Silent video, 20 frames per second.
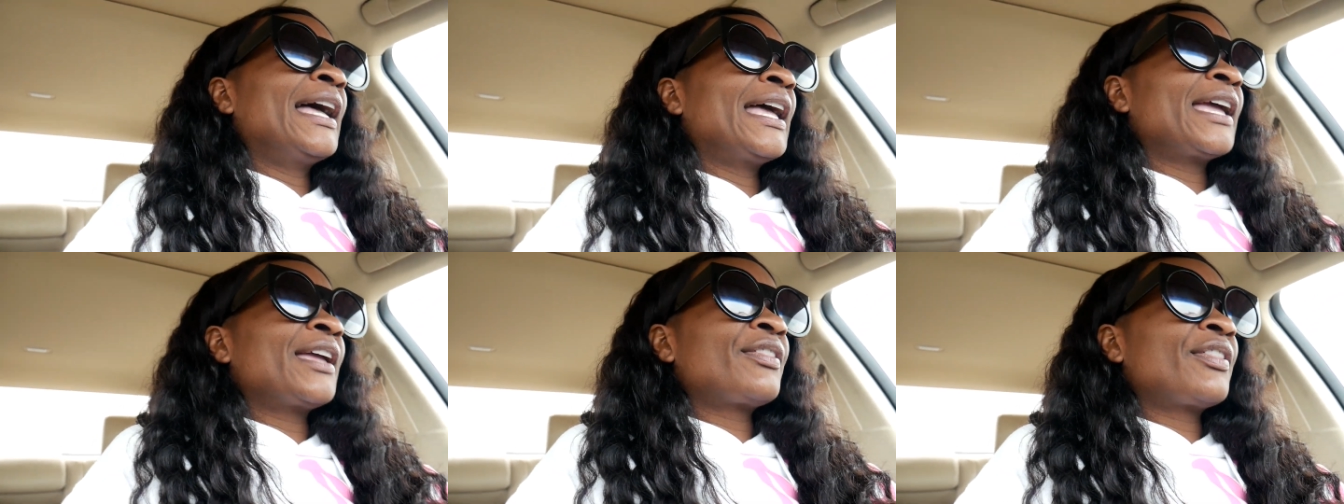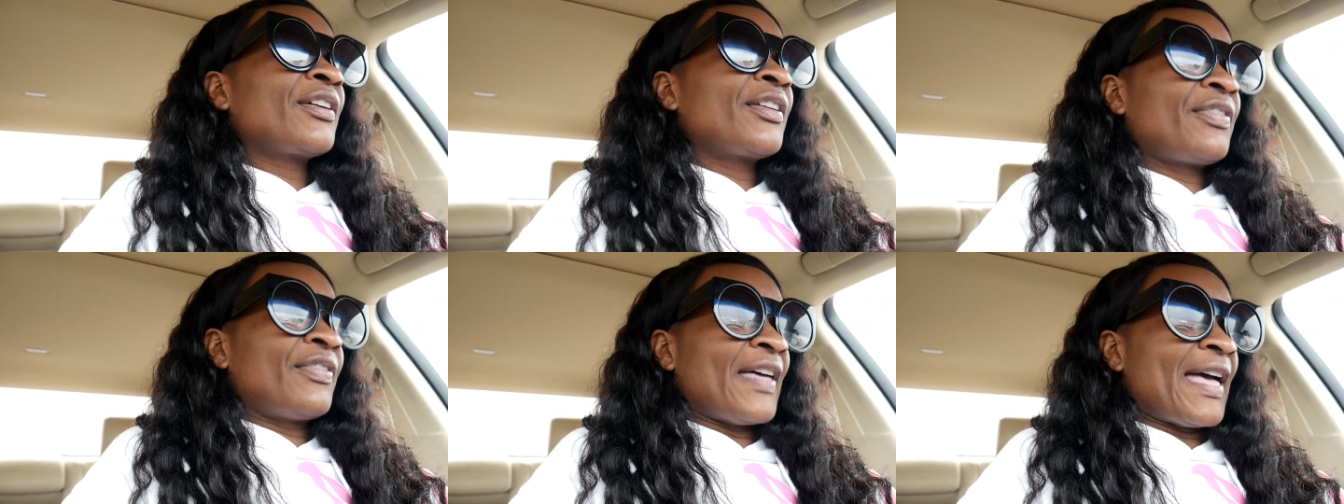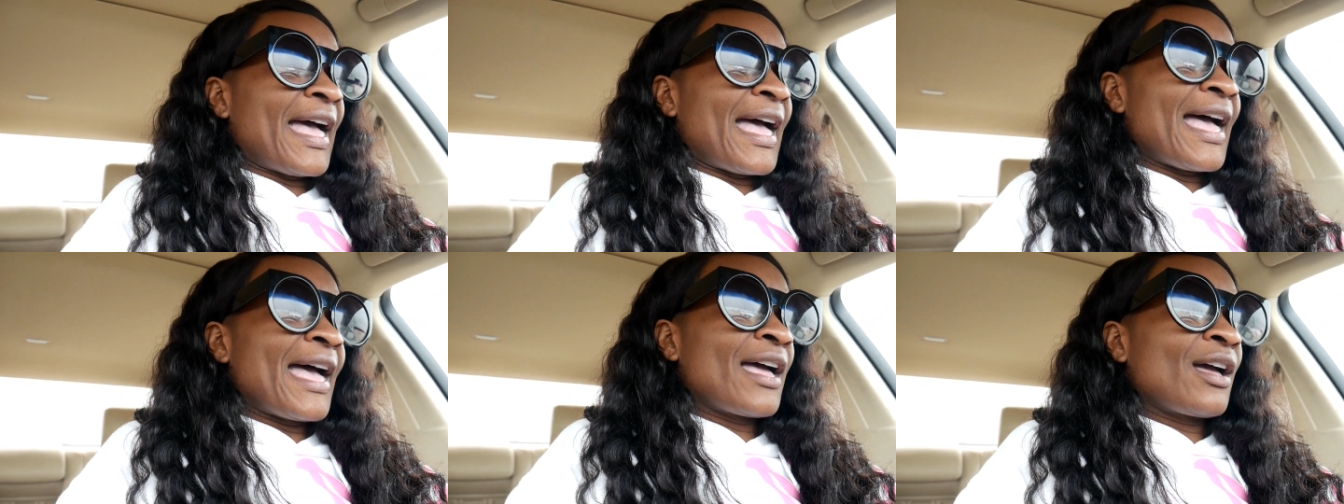Either
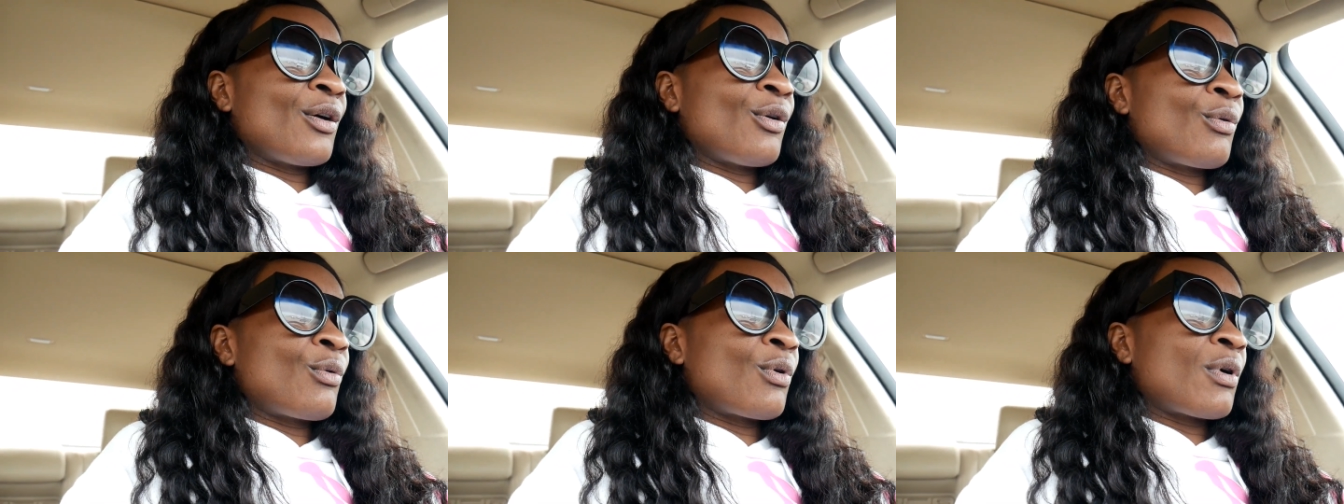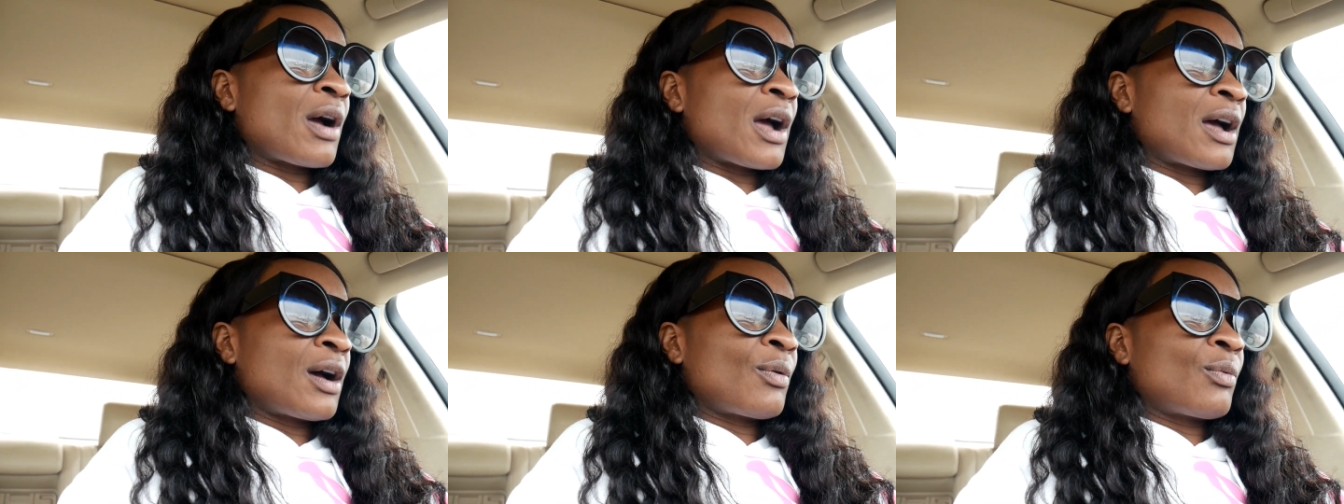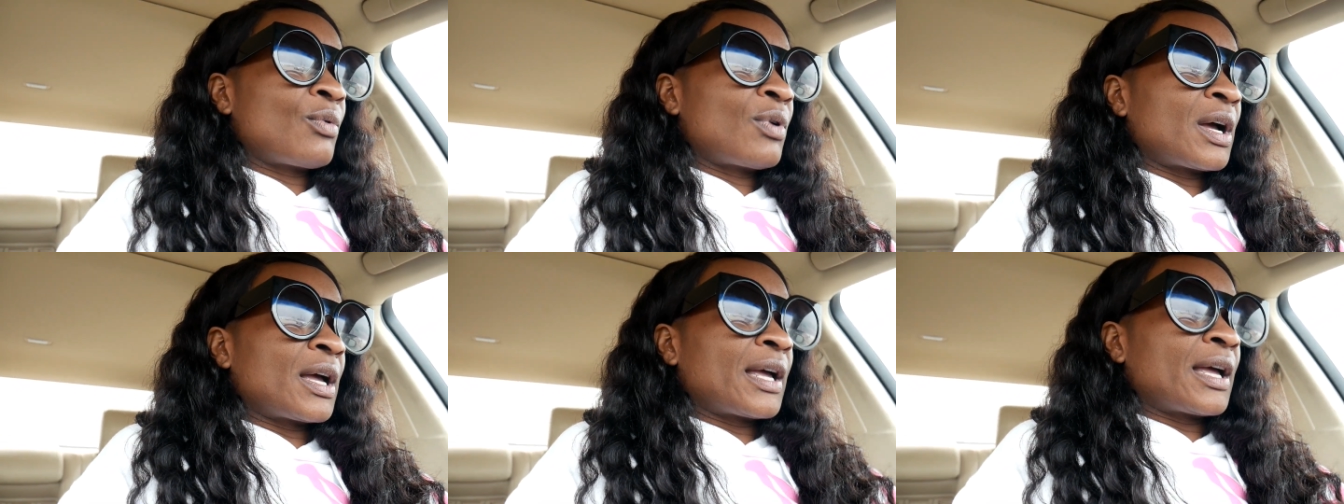that or I
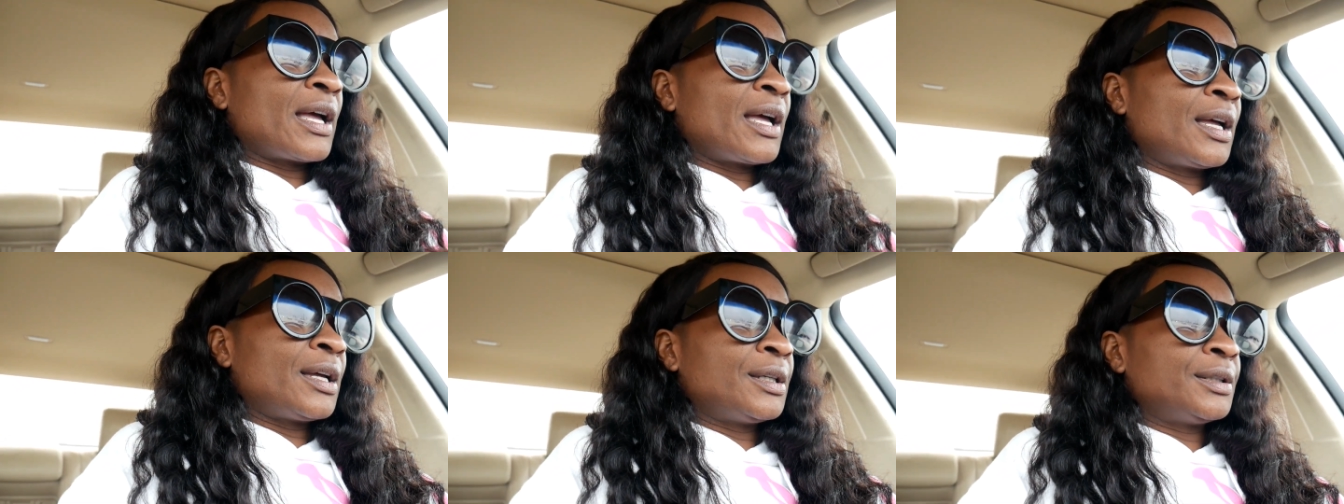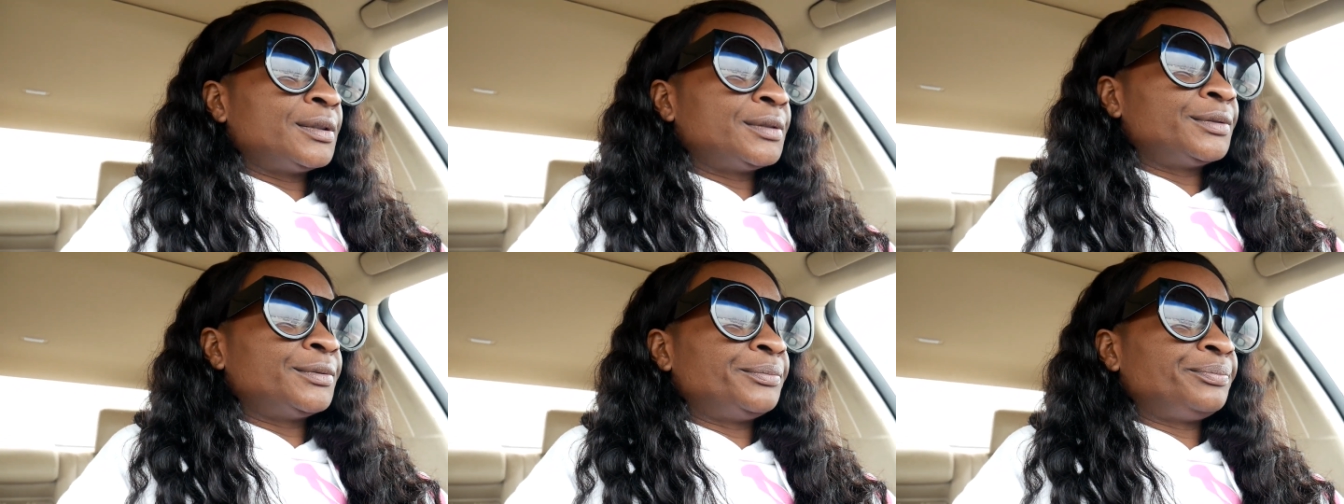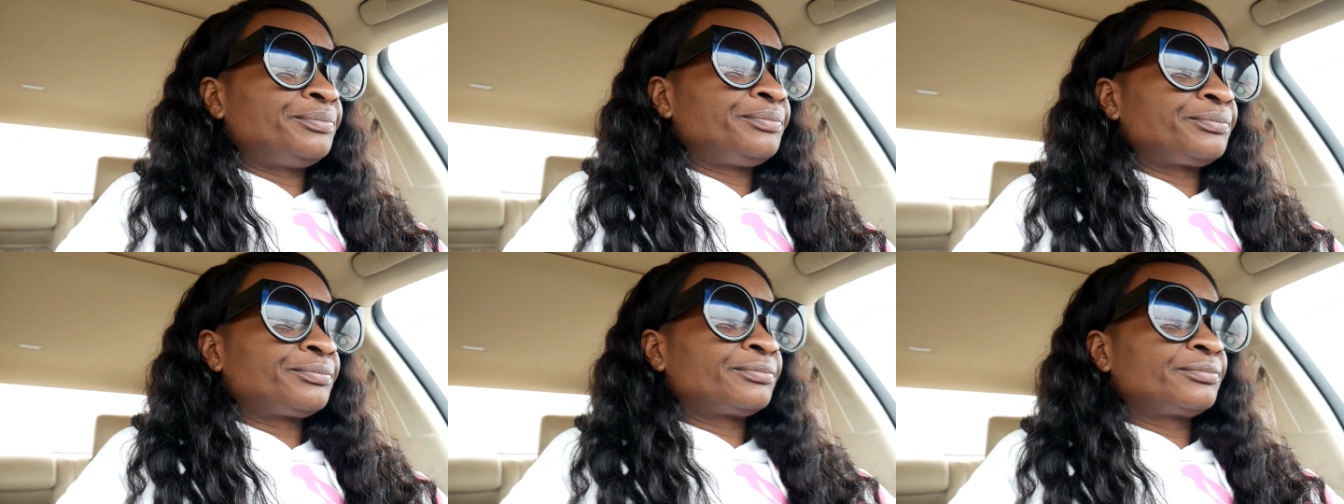want,
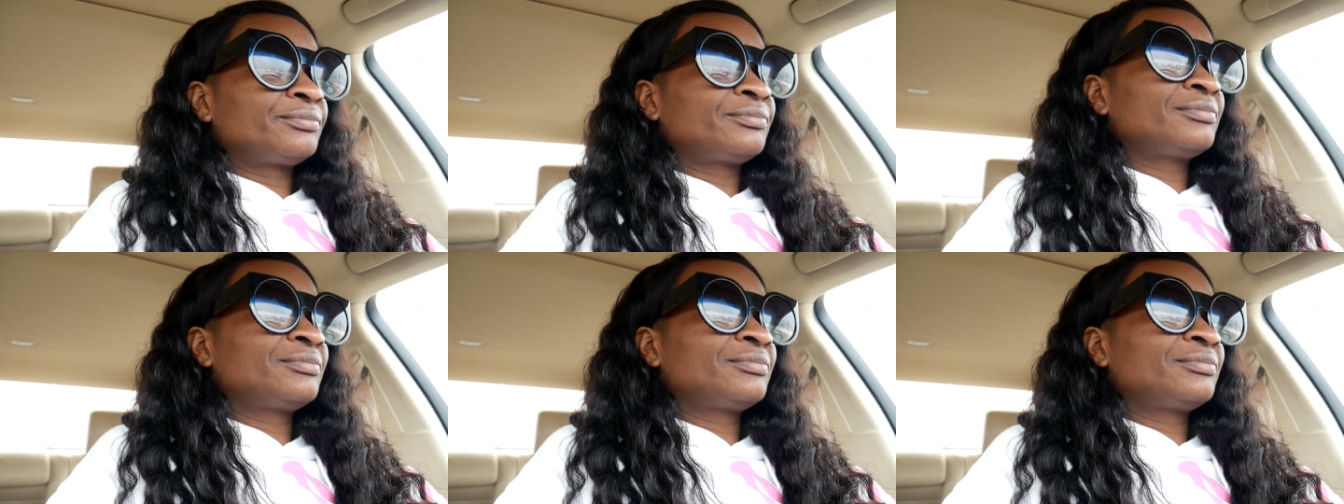I